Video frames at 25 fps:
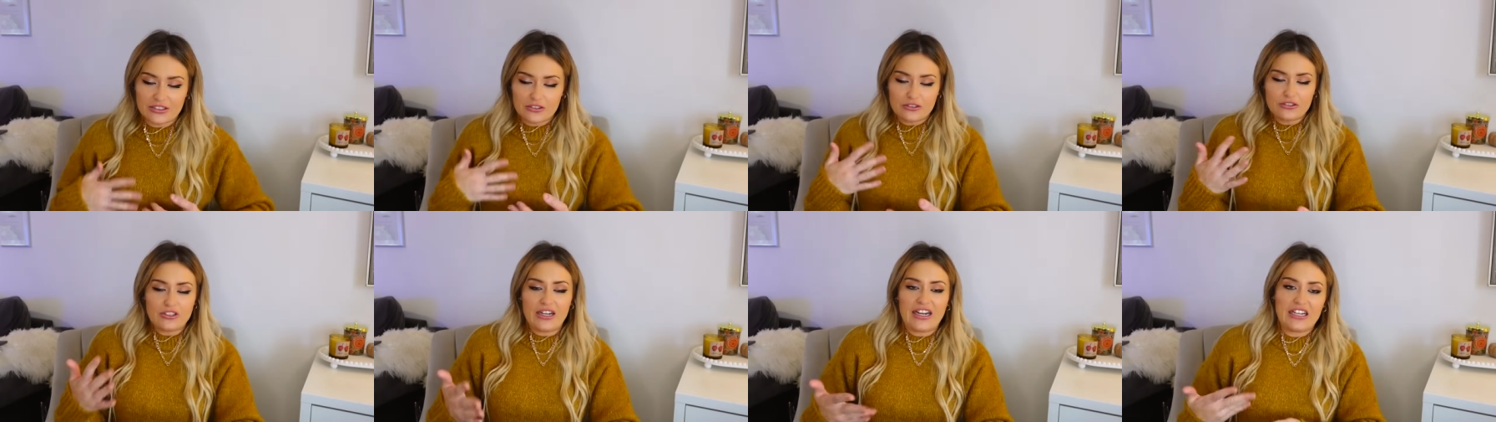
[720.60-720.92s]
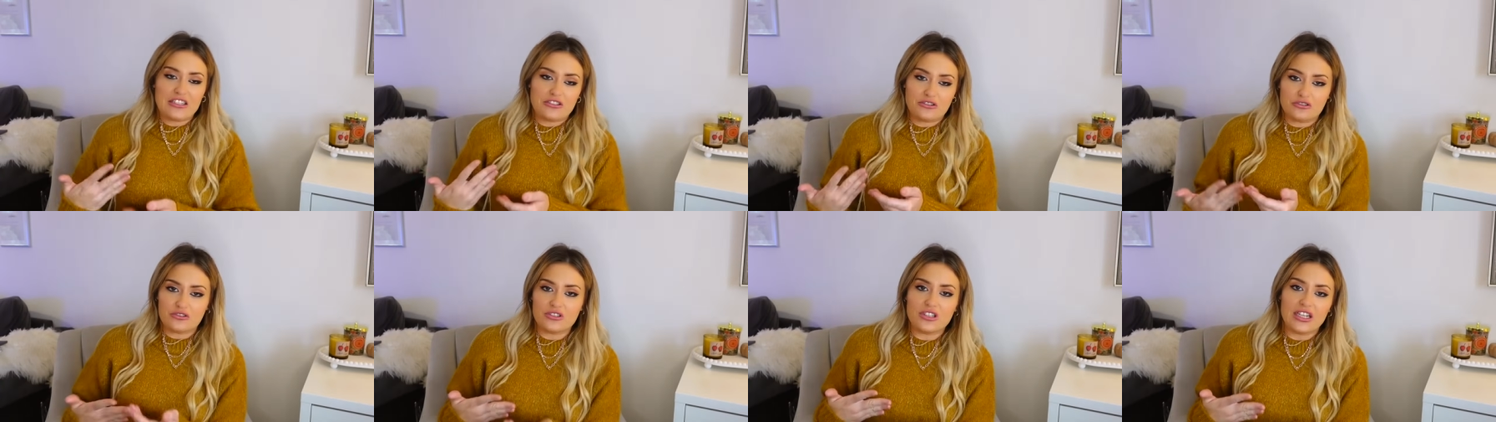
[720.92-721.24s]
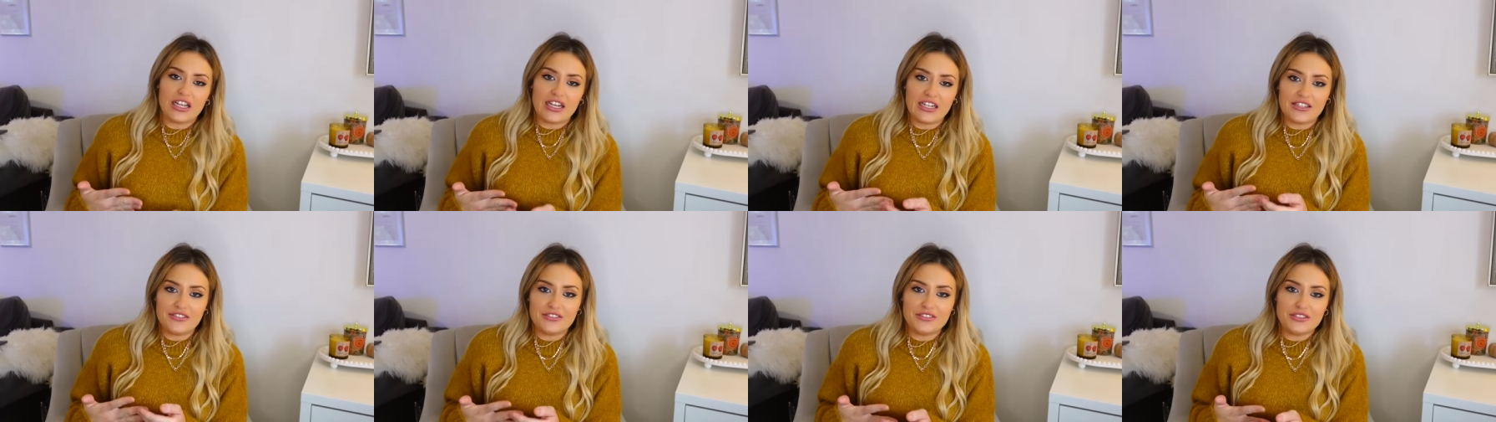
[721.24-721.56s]
a good extra
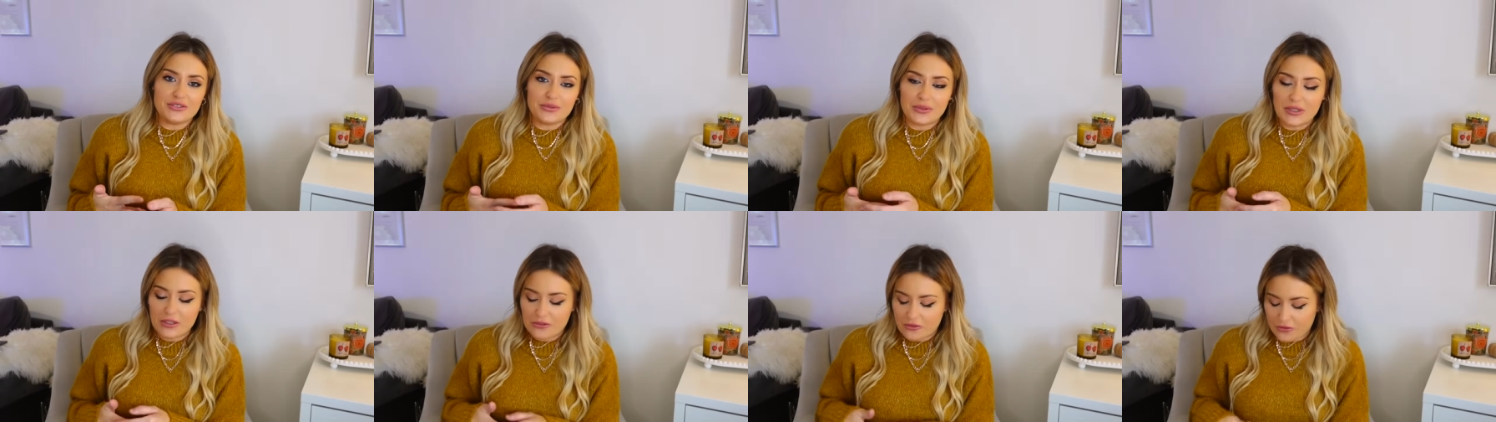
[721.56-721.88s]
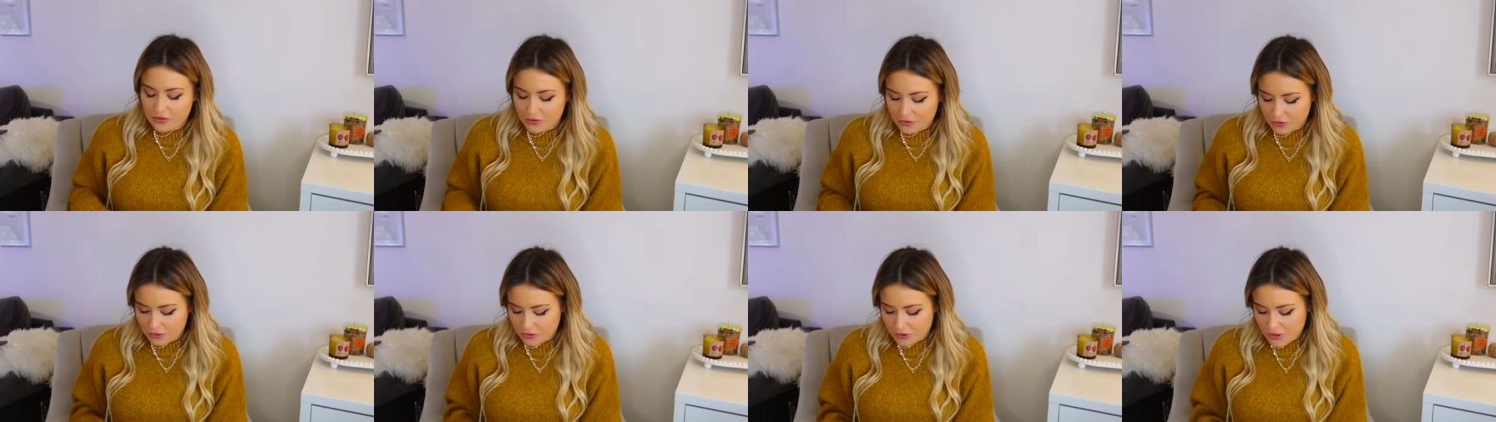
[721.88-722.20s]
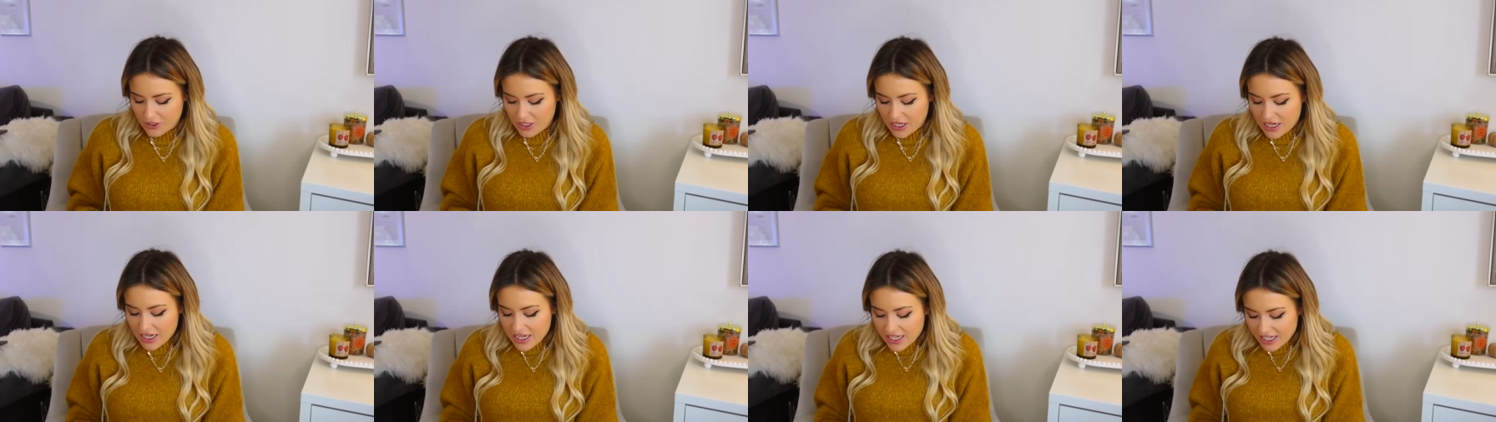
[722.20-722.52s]
layer as well for
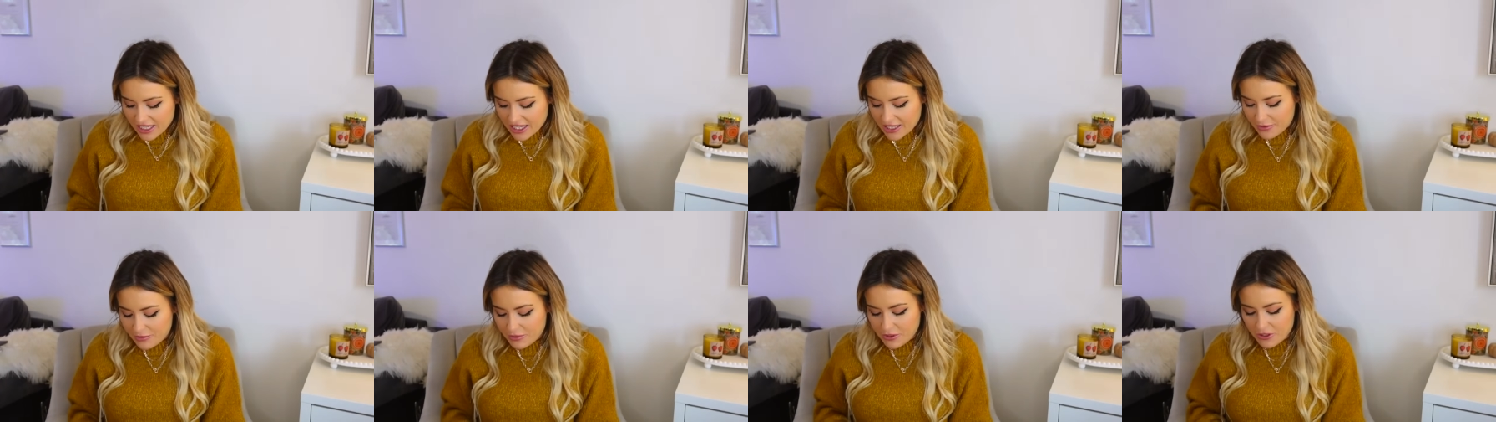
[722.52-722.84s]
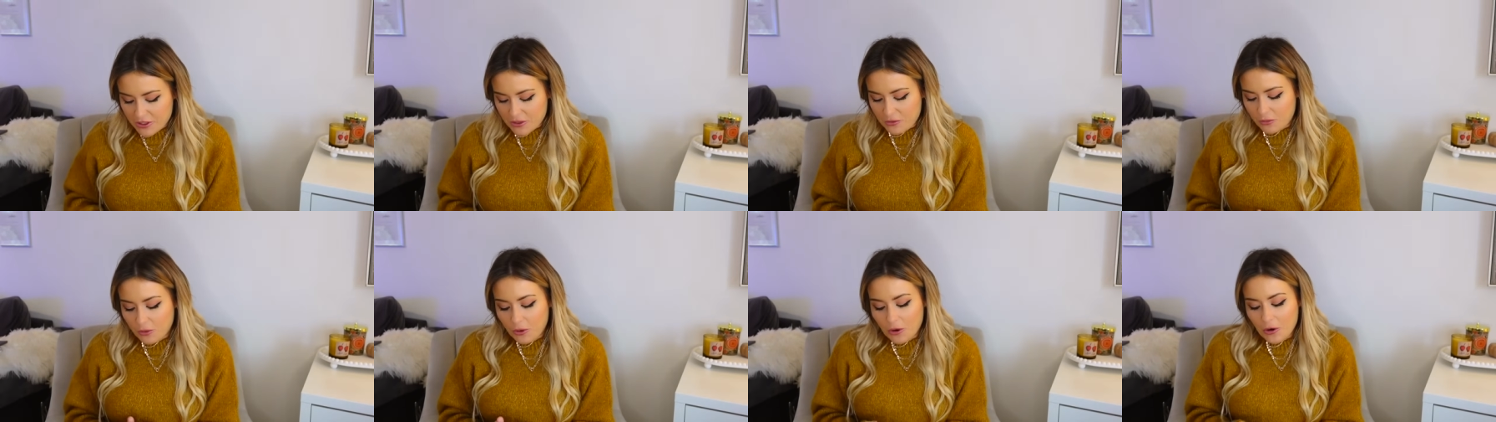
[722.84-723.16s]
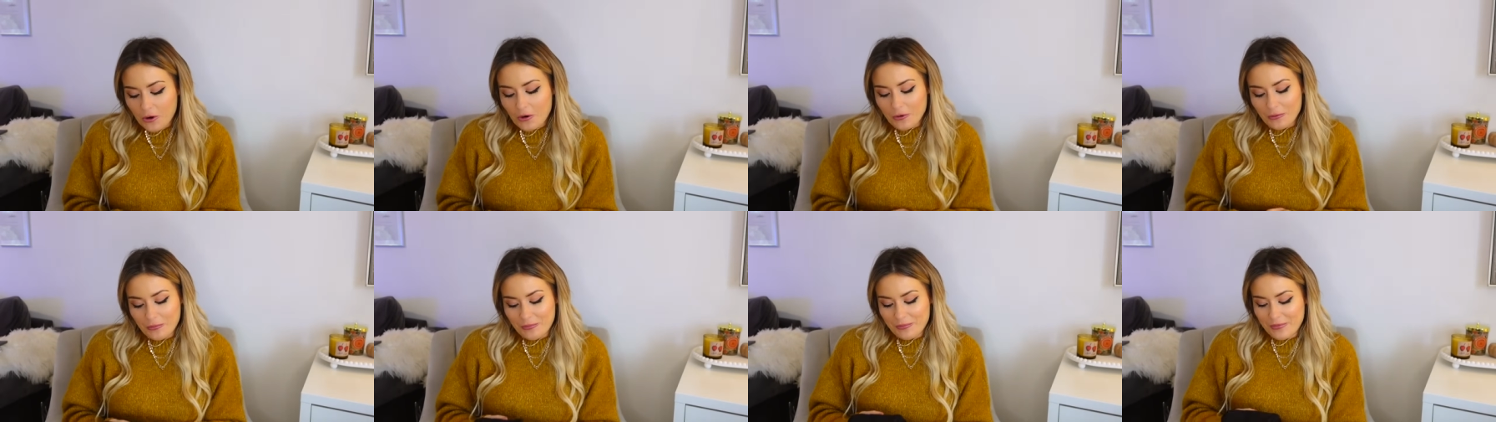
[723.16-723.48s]
keeping you
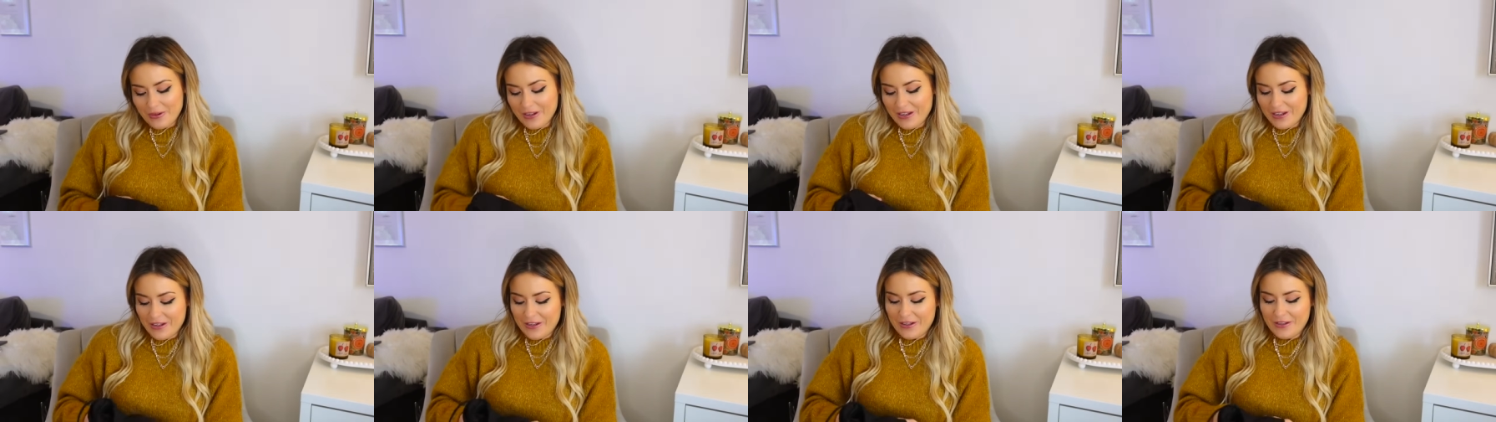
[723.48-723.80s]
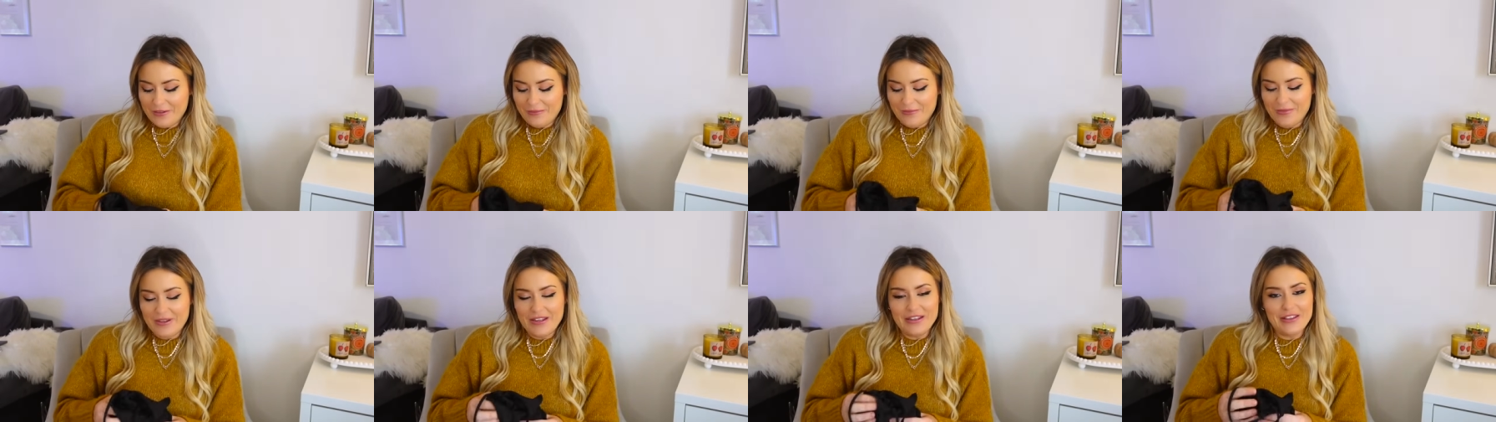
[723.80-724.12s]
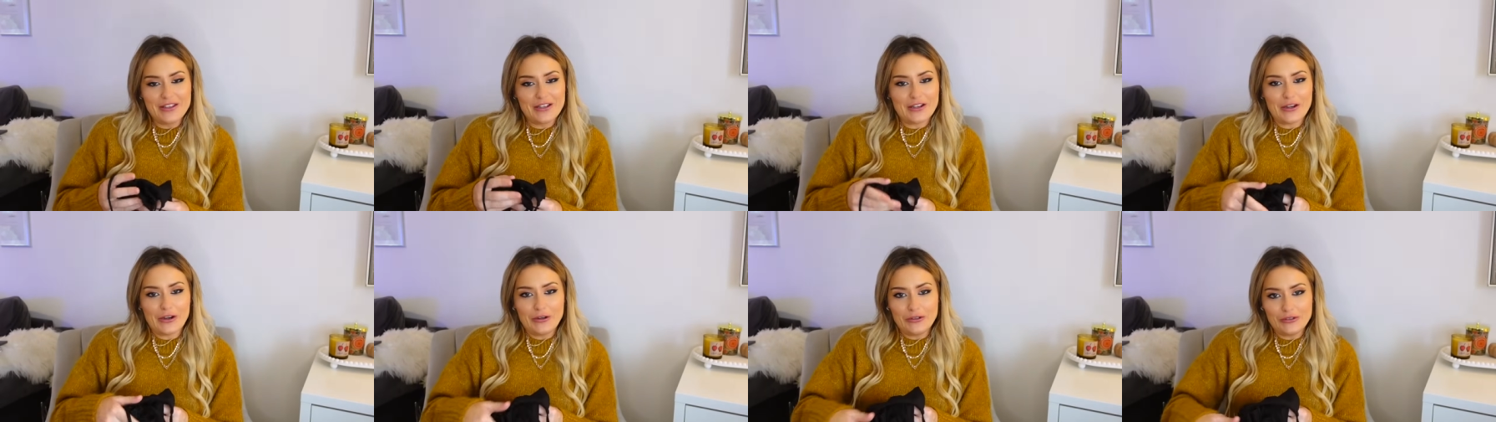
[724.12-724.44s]
warm
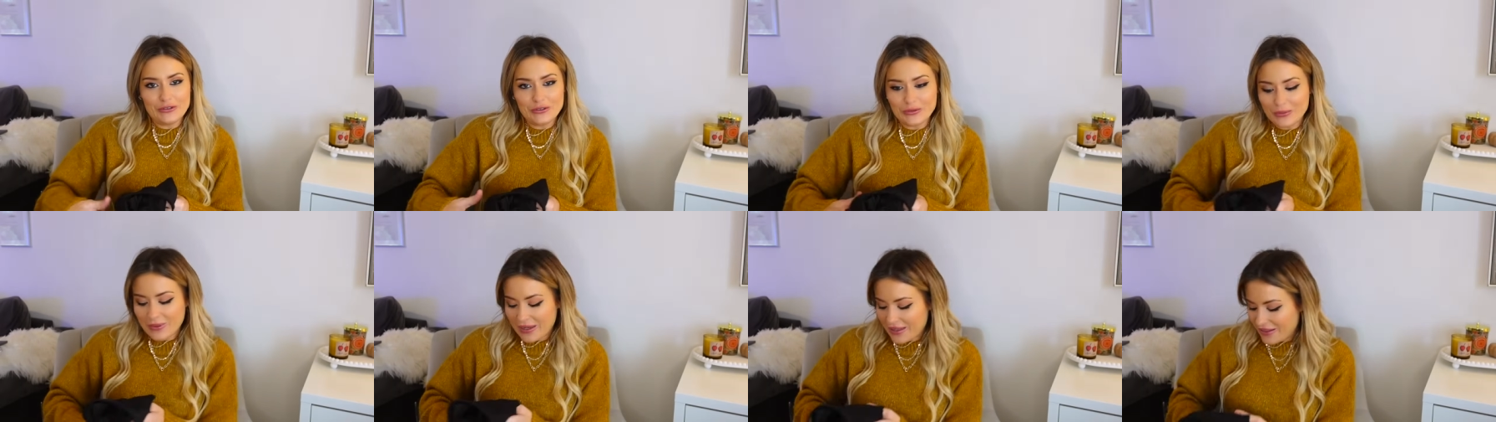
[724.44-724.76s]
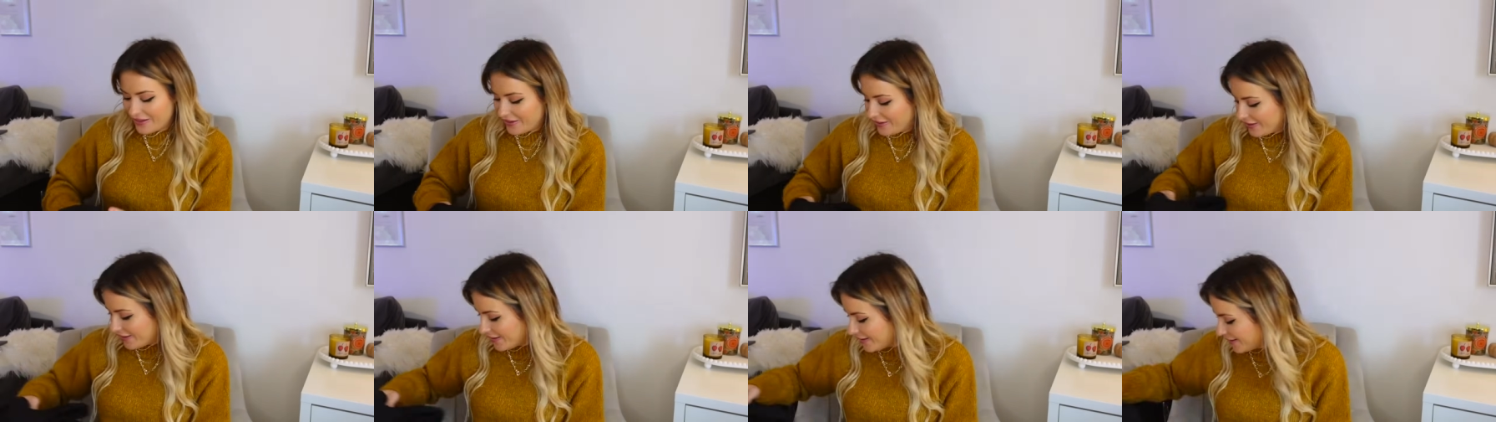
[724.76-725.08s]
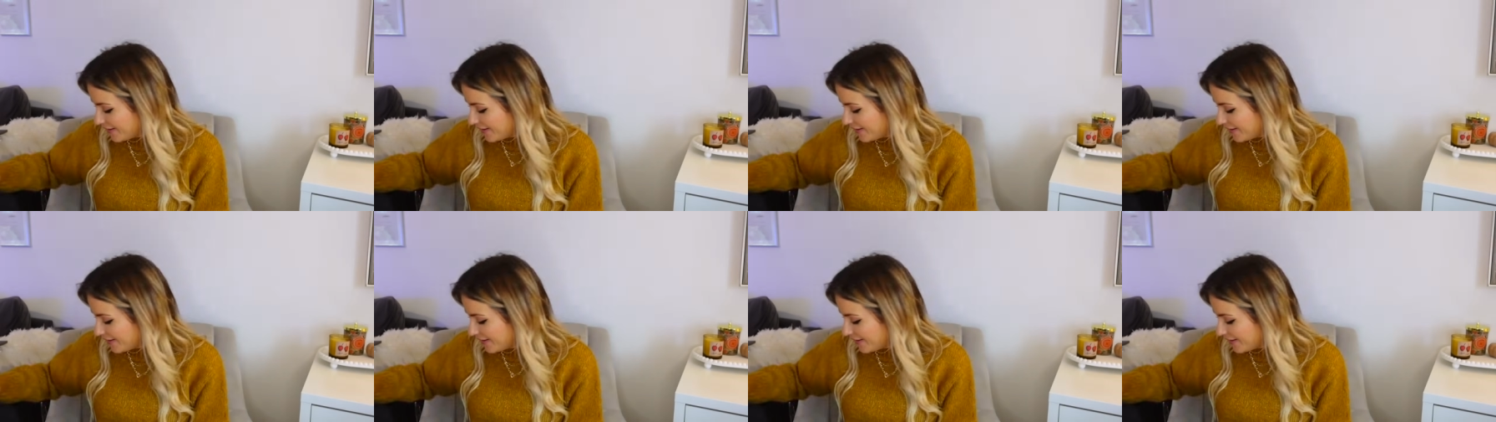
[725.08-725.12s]
in the colder weather.